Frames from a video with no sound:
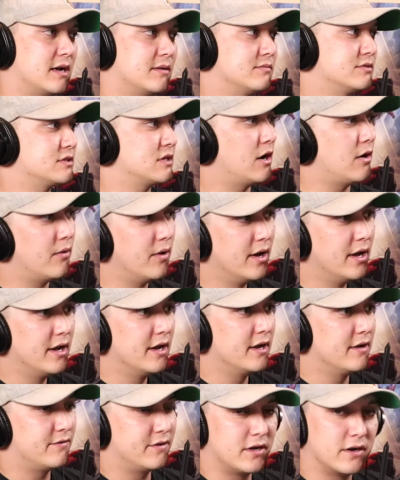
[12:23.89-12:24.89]
So
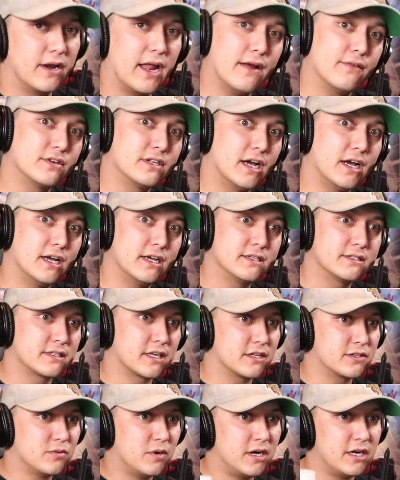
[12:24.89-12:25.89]
if you don't advertise,
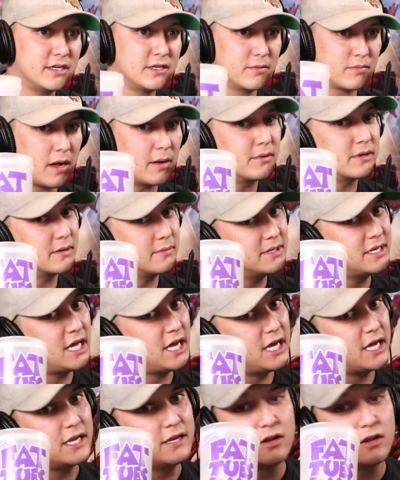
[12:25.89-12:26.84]
guess what, you're probably gonna be dead.